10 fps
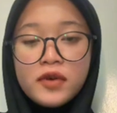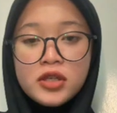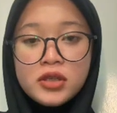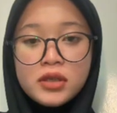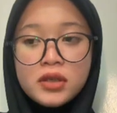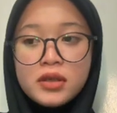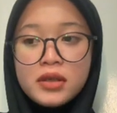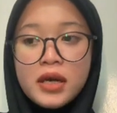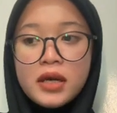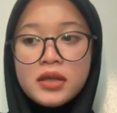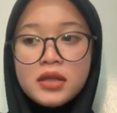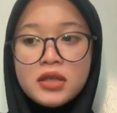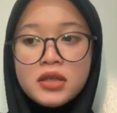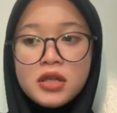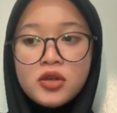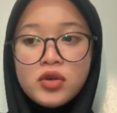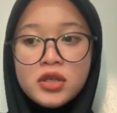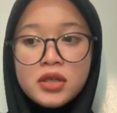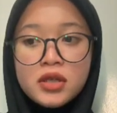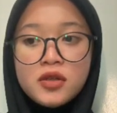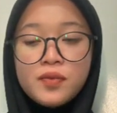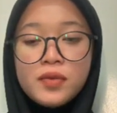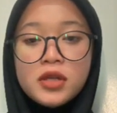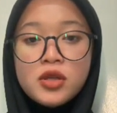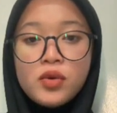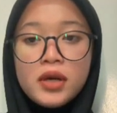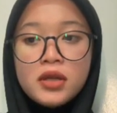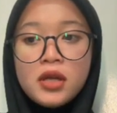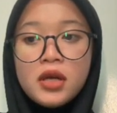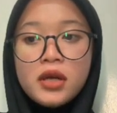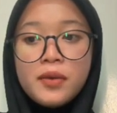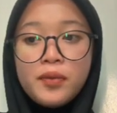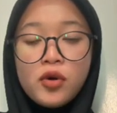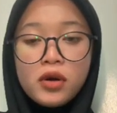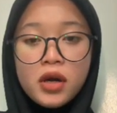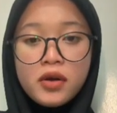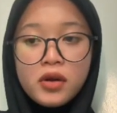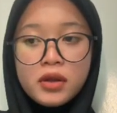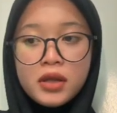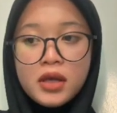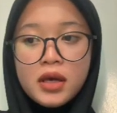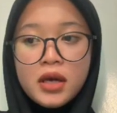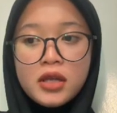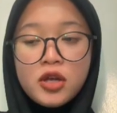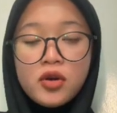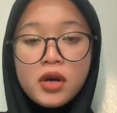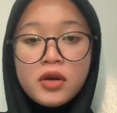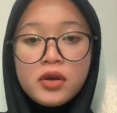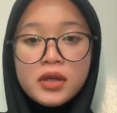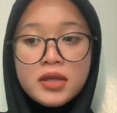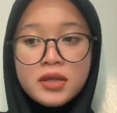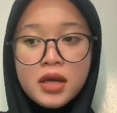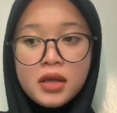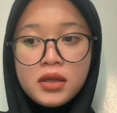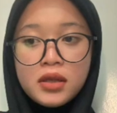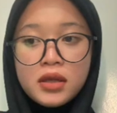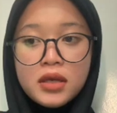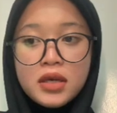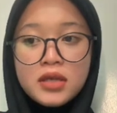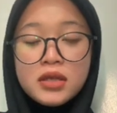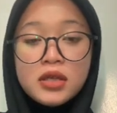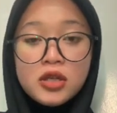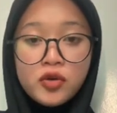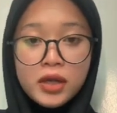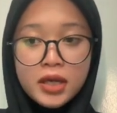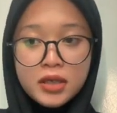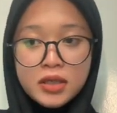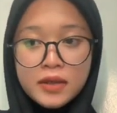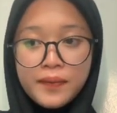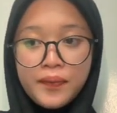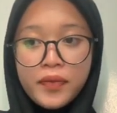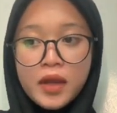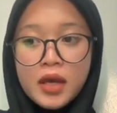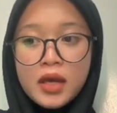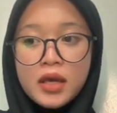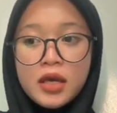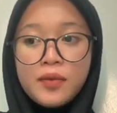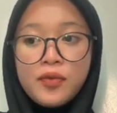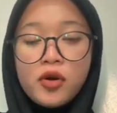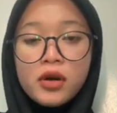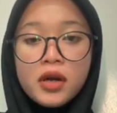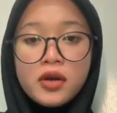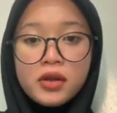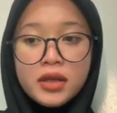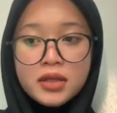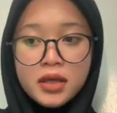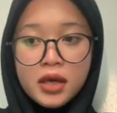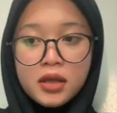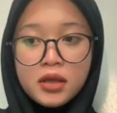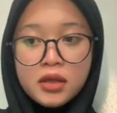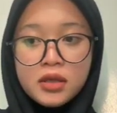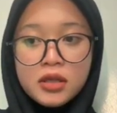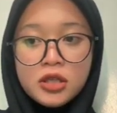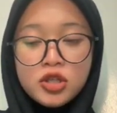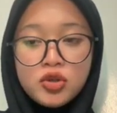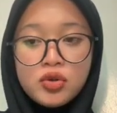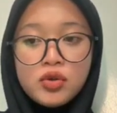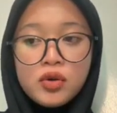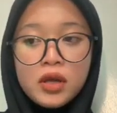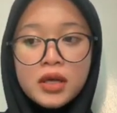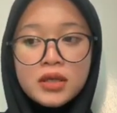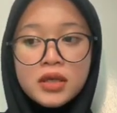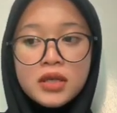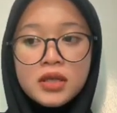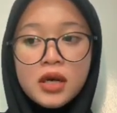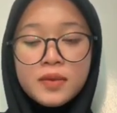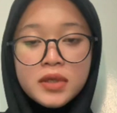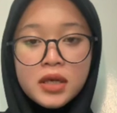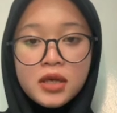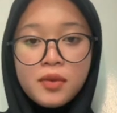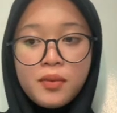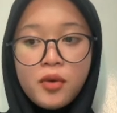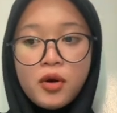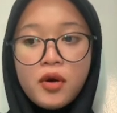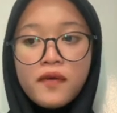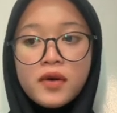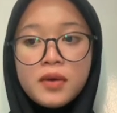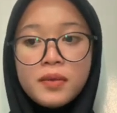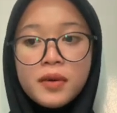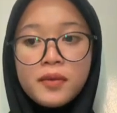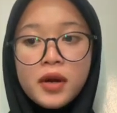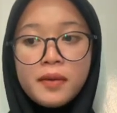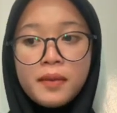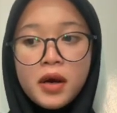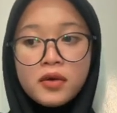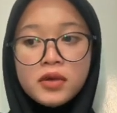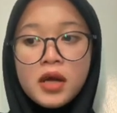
feature that distinguishes between prokaryotic and eukaryotic cell is the nucleus. In prokaryotic cell, the true nucleus is absent. Moreover, membrane-bound